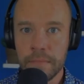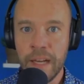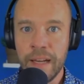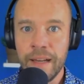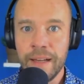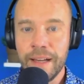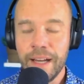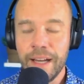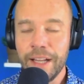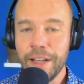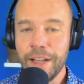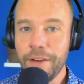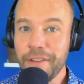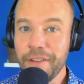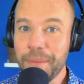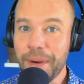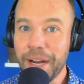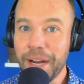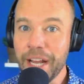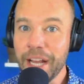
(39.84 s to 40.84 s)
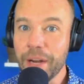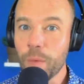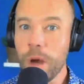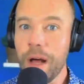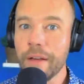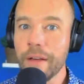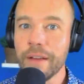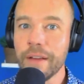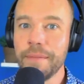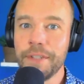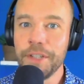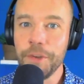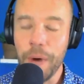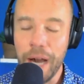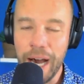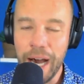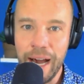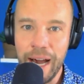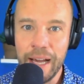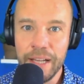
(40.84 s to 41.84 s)
Hello, everybody, and welcome to
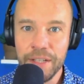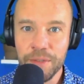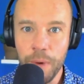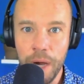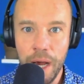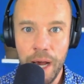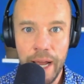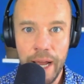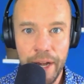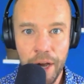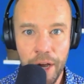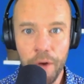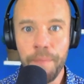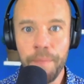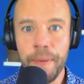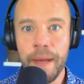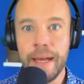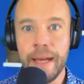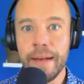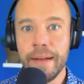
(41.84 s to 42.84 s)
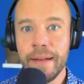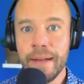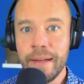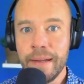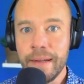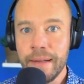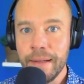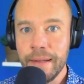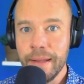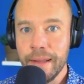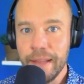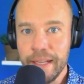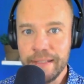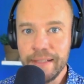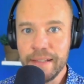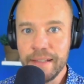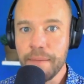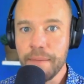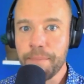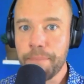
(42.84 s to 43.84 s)
Eyes Wide Open. This
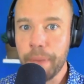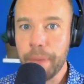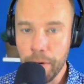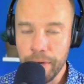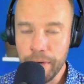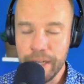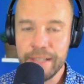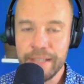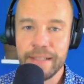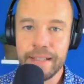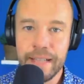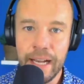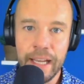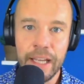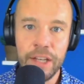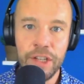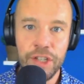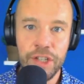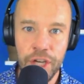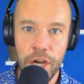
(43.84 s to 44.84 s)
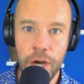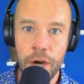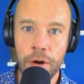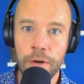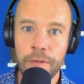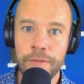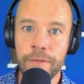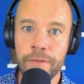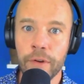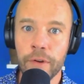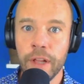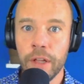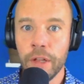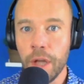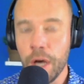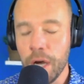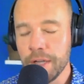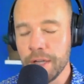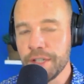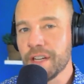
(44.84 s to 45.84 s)
is a bonus second show for the
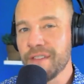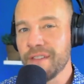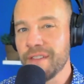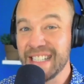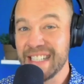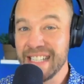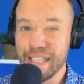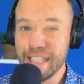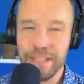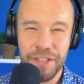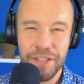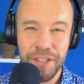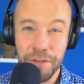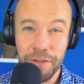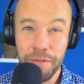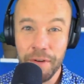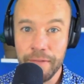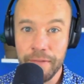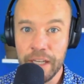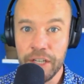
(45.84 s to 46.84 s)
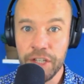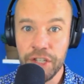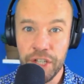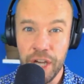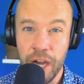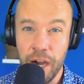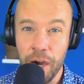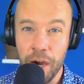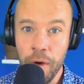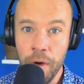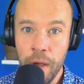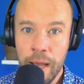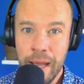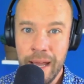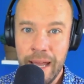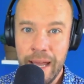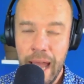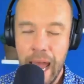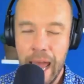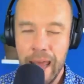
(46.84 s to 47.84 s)
launch of season 2 of this show.
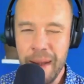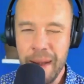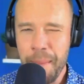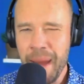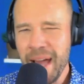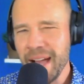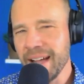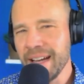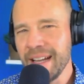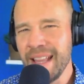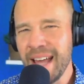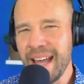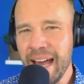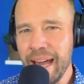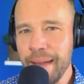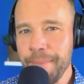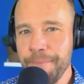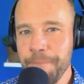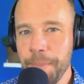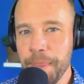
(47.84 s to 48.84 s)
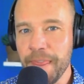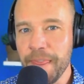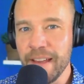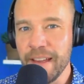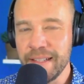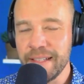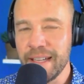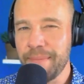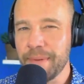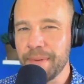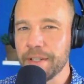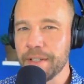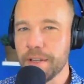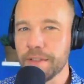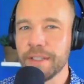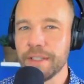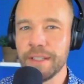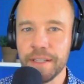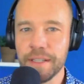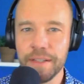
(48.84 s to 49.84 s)
And I'm not going to lie, this episode's
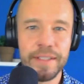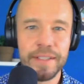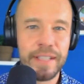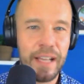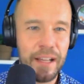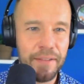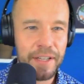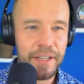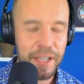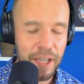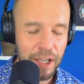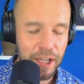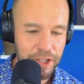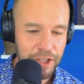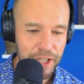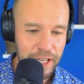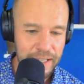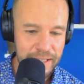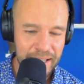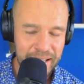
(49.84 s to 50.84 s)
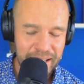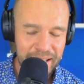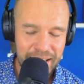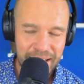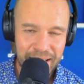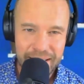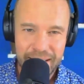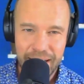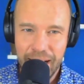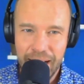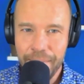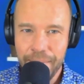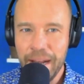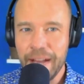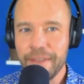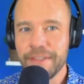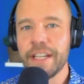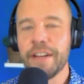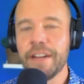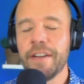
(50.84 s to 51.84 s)
a little self-indulgent. Today, I'm going to have
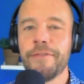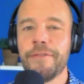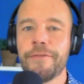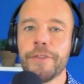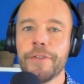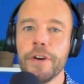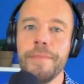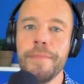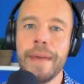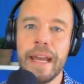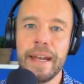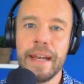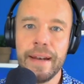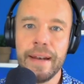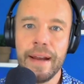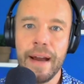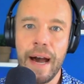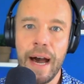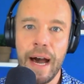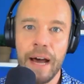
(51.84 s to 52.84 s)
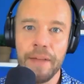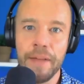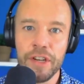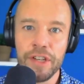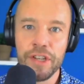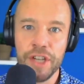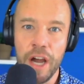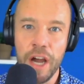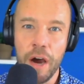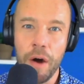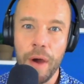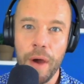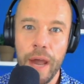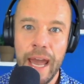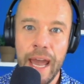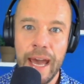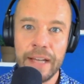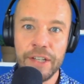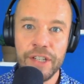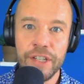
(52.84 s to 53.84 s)
Sara Fruman on the show,
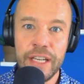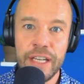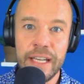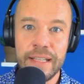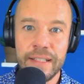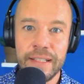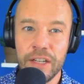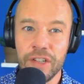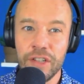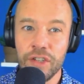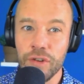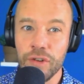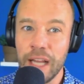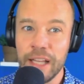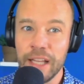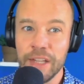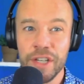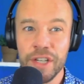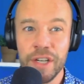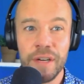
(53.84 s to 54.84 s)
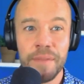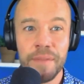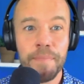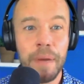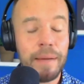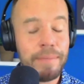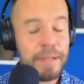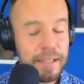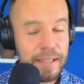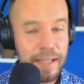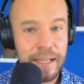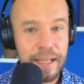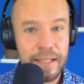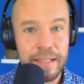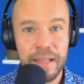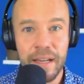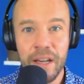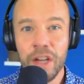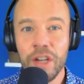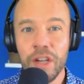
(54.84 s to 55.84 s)
and she is an astrologer,
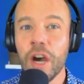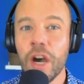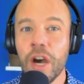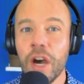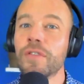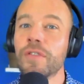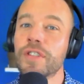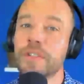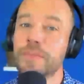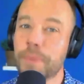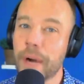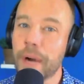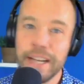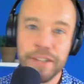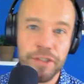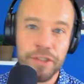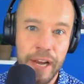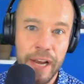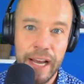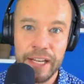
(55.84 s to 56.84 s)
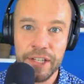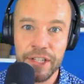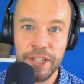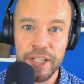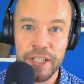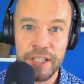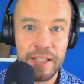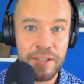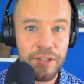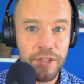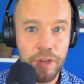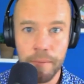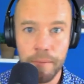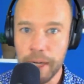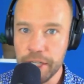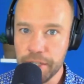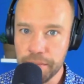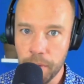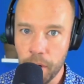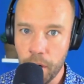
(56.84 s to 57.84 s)
publicist, coach, brand strategist, and so
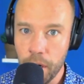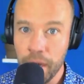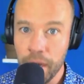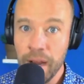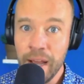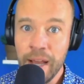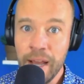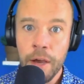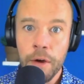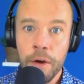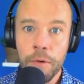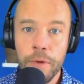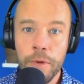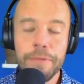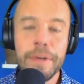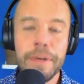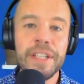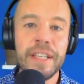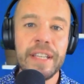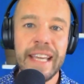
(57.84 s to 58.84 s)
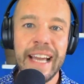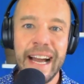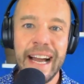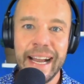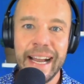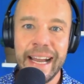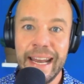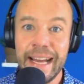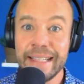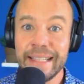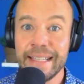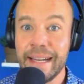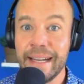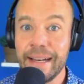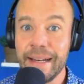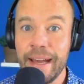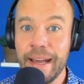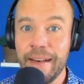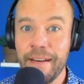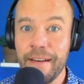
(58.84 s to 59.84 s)
much more. We recently got connected
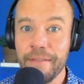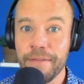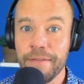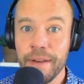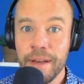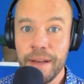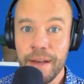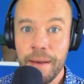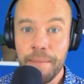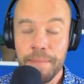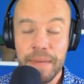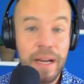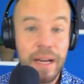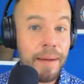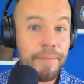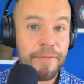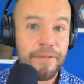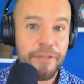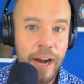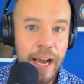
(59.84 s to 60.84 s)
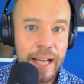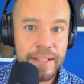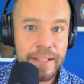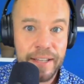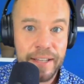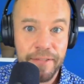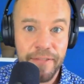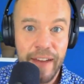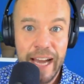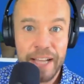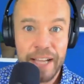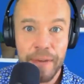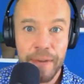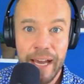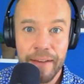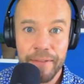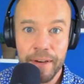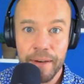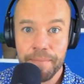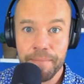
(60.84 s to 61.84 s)
and have become friends. In fact, we
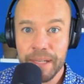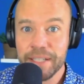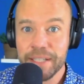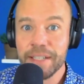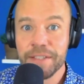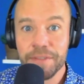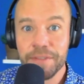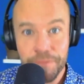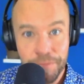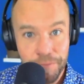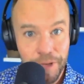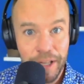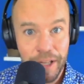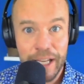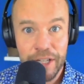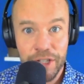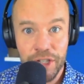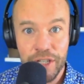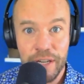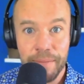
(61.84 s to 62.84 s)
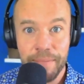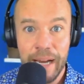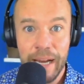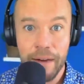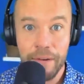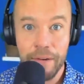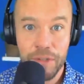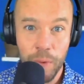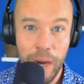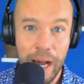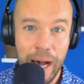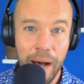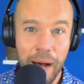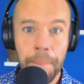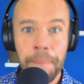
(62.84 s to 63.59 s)
have a business relationship now as well.